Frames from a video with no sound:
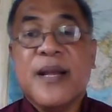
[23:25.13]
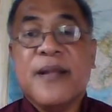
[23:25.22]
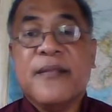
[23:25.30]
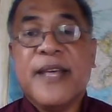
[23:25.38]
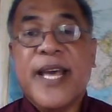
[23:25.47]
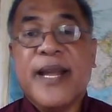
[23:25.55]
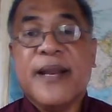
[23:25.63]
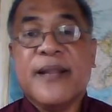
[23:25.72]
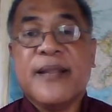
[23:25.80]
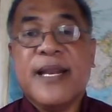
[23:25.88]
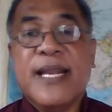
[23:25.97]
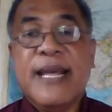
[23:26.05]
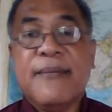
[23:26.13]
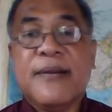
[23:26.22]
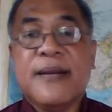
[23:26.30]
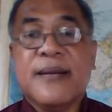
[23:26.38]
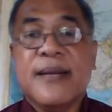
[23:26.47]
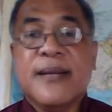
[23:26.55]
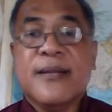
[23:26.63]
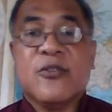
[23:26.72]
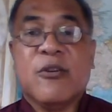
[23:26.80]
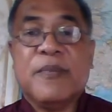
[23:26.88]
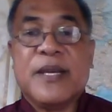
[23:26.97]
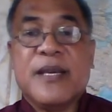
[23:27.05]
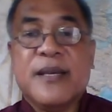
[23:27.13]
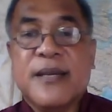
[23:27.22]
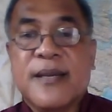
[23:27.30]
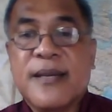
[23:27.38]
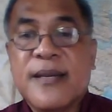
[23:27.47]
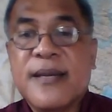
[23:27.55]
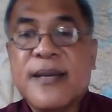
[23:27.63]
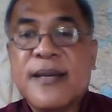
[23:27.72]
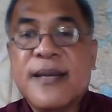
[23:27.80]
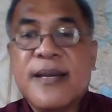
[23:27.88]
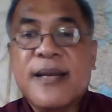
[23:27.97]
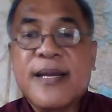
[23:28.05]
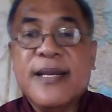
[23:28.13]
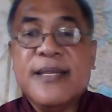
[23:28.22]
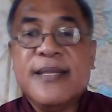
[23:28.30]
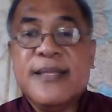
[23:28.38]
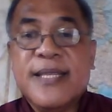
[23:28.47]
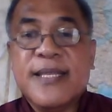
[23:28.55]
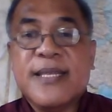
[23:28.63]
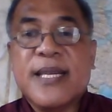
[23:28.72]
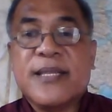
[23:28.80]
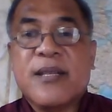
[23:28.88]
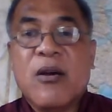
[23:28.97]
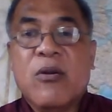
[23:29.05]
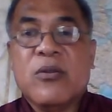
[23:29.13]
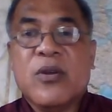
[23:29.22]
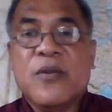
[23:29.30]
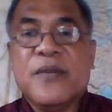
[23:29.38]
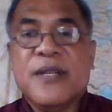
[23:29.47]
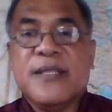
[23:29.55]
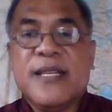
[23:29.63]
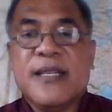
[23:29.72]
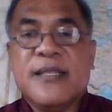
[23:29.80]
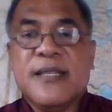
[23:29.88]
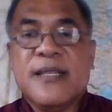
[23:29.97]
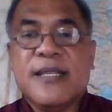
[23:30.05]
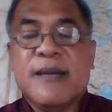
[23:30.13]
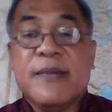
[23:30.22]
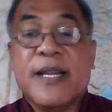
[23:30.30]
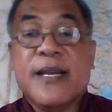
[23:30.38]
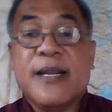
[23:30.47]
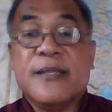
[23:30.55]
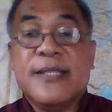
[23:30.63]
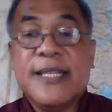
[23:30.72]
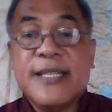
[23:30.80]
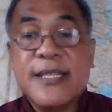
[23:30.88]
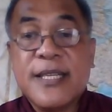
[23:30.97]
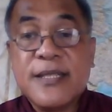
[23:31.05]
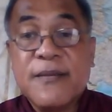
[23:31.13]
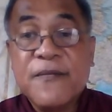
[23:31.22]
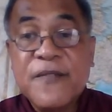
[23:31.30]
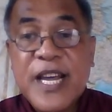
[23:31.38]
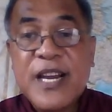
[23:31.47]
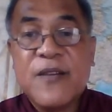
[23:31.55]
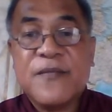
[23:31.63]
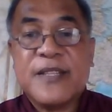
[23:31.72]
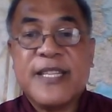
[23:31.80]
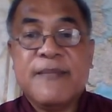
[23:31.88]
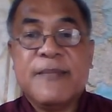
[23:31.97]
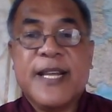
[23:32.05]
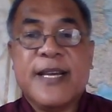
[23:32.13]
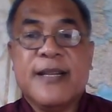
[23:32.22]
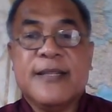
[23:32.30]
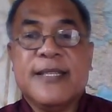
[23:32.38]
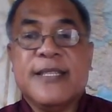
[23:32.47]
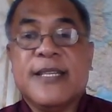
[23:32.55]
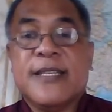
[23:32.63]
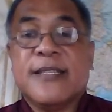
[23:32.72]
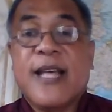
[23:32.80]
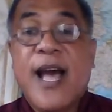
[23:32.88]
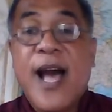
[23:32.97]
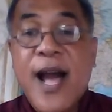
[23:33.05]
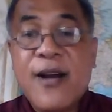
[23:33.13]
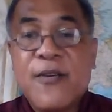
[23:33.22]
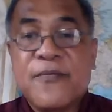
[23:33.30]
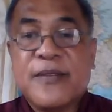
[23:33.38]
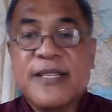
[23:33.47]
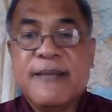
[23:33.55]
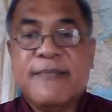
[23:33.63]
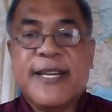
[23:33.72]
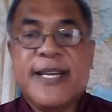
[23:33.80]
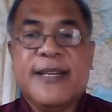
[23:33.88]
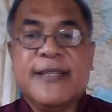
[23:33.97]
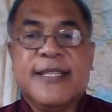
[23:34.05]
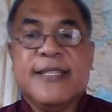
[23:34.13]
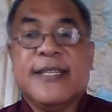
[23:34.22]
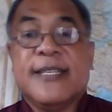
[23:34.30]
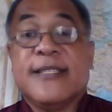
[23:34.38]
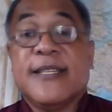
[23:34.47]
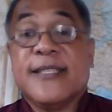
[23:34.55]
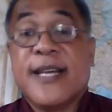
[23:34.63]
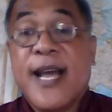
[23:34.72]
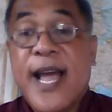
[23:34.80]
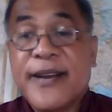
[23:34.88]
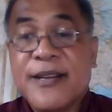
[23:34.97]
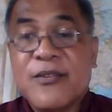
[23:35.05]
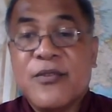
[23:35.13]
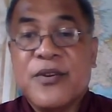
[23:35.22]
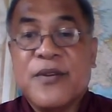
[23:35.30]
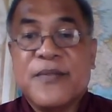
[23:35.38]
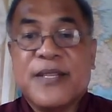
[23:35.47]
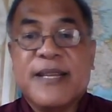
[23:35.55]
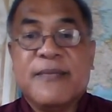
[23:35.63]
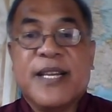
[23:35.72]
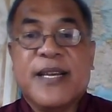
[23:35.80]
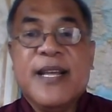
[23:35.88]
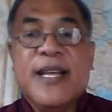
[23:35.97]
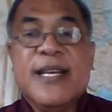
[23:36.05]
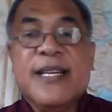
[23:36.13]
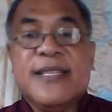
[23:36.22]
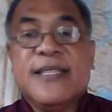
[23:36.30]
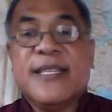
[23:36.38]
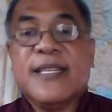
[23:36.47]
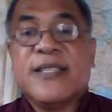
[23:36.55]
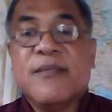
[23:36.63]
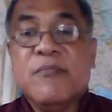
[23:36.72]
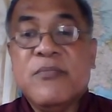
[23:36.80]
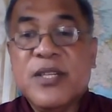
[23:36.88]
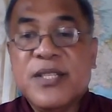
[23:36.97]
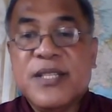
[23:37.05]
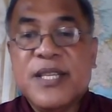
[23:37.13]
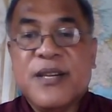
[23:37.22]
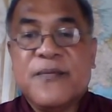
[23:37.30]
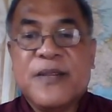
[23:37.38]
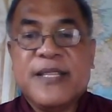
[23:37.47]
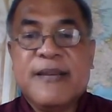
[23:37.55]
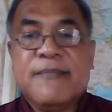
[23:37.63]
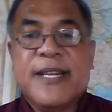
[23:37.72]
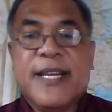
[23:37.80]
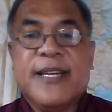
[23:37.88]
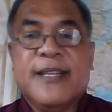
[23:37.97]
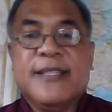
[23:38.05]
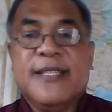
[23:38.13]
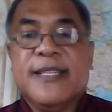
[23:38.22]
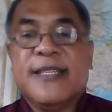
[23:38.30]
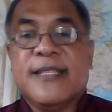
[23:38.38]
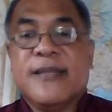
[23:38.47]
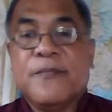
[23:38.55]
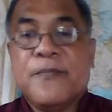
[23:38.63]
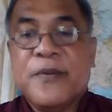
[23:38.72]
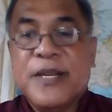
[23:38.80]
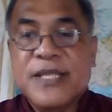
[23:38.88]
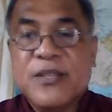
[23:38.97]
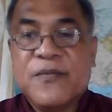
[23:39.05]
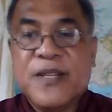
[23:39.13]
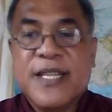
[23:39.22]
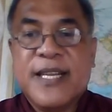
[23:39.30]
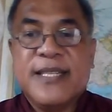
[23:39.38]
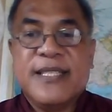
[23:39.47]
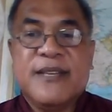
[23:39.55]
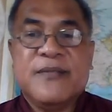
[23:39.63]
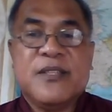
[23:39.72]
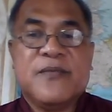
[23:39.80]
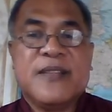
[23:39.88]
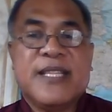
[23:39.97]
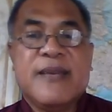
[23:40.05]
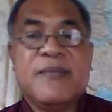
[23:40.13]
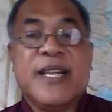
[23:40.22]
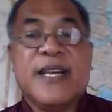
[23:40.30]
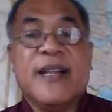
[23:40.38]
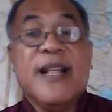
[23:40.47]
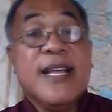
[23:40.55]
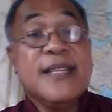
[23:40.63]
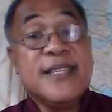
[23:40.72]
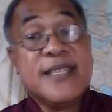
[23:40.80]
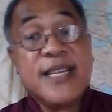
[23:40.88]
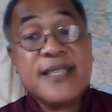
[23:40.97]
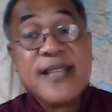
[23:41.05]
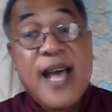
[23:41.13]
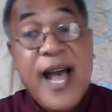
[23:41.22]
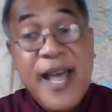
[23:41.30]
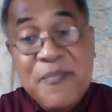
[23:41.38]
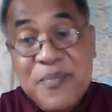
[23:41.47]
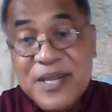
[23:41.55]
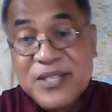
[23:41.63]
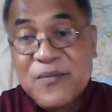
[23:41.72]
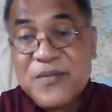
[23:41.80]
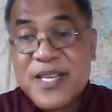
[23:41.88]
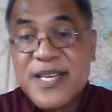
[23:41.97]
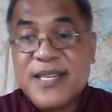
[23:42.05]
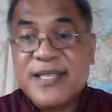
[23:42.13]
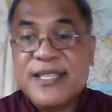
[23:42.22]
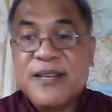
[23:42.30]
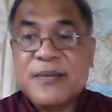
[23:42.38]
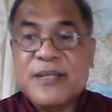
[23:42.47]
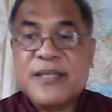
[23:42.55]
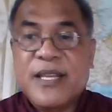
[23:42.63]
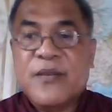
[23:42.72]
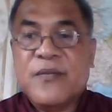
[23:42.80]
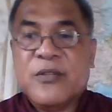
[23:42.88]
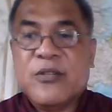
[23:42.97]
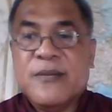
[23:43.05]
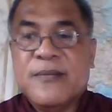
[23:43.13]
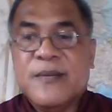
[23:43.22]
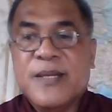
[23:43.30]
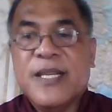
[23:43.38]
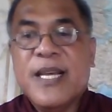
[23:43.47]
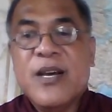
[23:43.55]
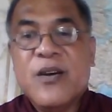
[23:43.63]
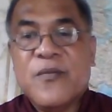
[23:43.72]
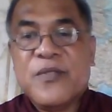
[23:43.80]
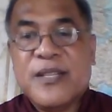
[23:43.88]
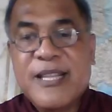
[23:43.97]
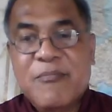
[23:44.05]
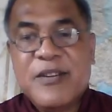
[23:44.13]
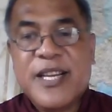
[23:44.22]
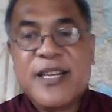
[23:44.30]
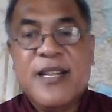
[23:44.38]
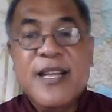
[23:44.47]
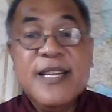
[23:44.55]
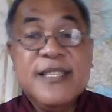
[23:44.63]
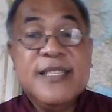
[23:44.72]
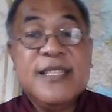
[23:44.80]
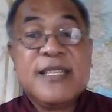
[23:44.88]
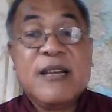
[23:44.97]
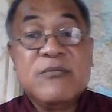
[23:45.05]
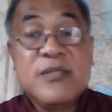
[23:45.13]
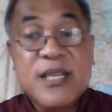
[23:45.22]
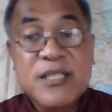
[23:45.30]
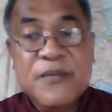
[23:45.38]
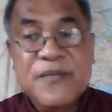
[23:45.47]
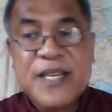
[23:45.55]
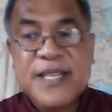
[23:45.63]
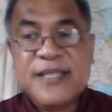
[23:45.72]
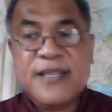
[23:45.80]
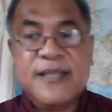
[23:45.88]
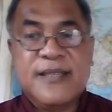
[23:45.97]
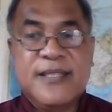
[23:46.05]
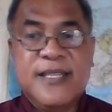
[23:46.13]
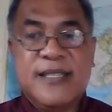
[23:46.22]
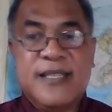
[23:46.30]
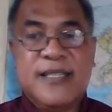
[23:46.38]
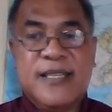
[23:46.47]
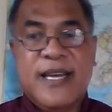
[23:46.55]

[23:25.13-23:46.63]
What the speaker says: Then, the 11th topic, Jesus as the altar of incense in the tabernacle, Jesus as the veil of the tabernacle, Jesus as the ark of the tabernacle, Jesus as the Shekinah glory of the tabernacle, Jesus as the mercy seat of the tabernacle, Jesus as the priest of the daily service of the tabernacle, Jesus as the high priest of the yearly service, day of atonement of the tabernacle, Jesus is our justification, Jesus